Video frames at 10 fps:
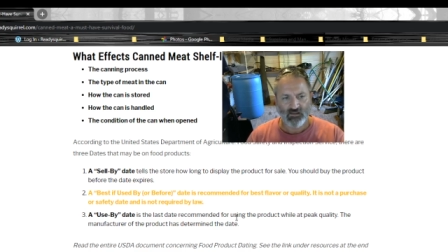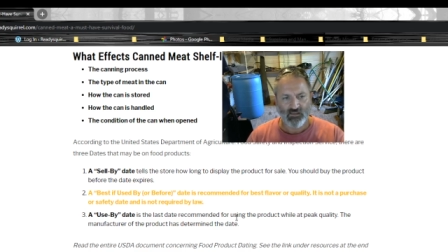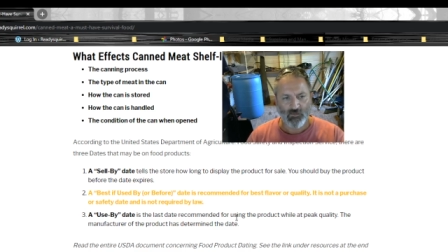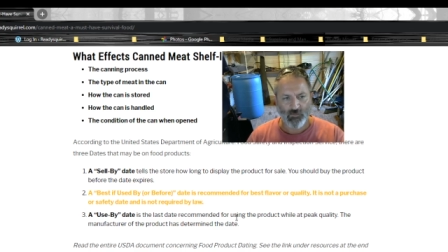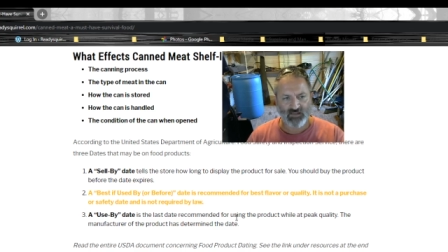
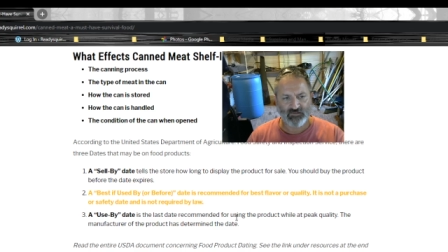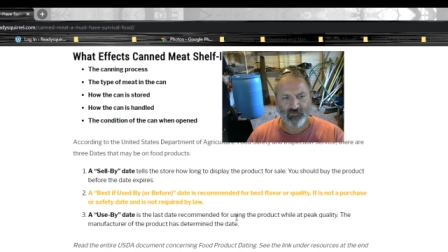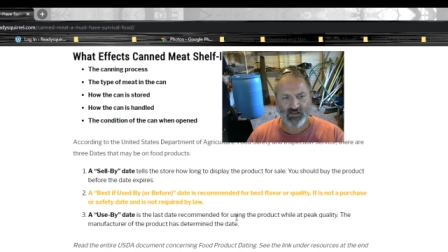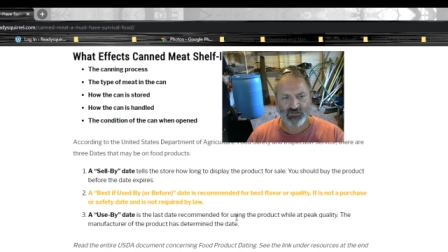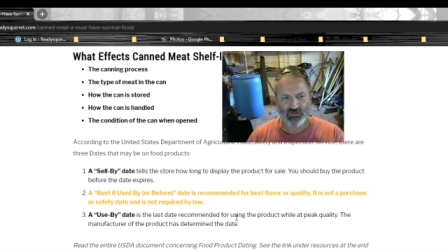The
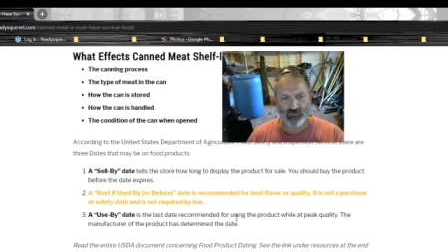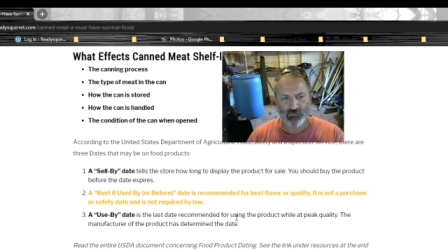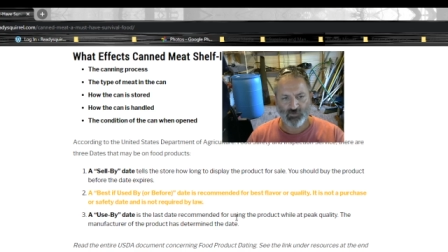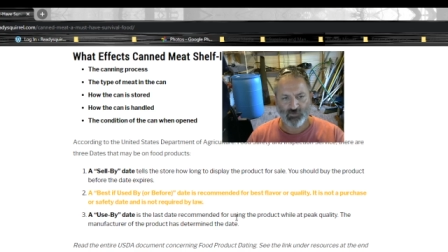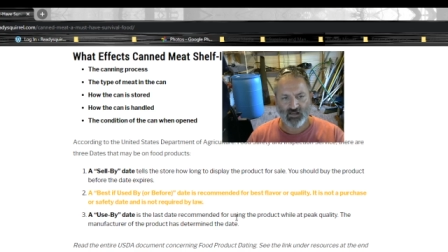manufacturer of the
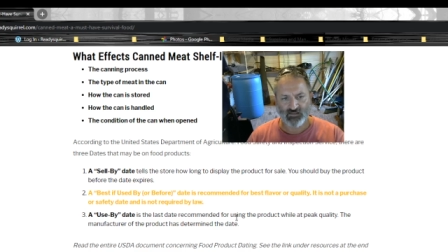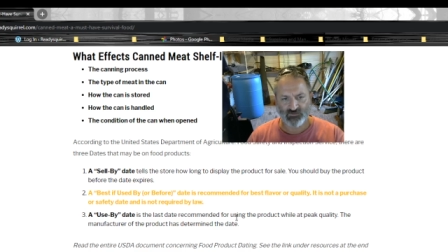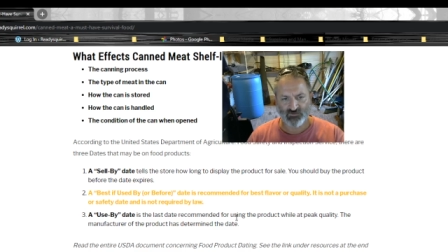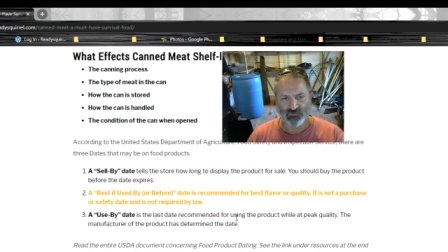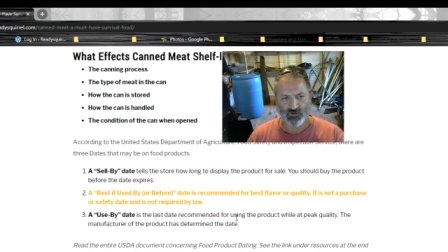product
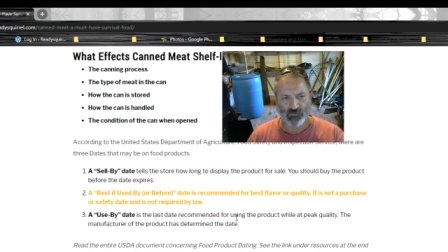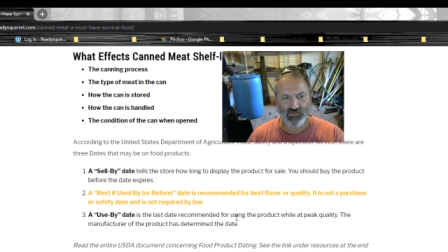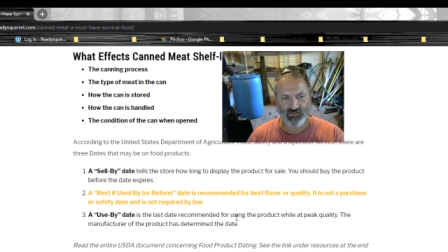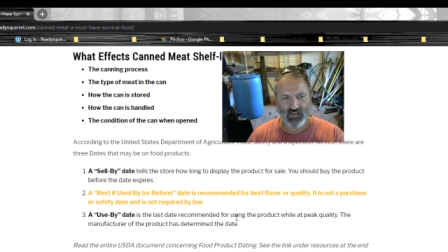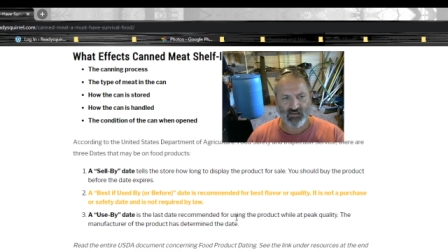has determined
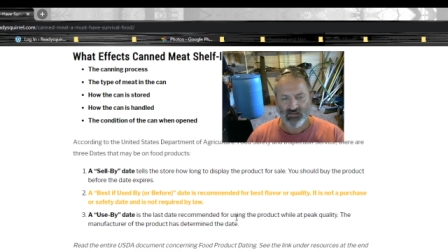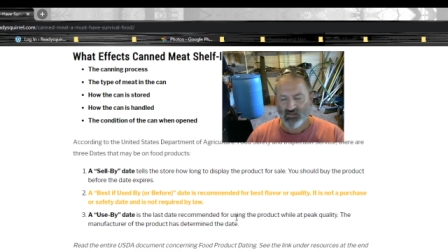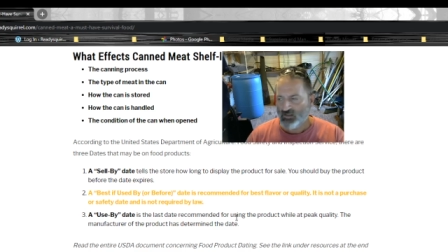the date.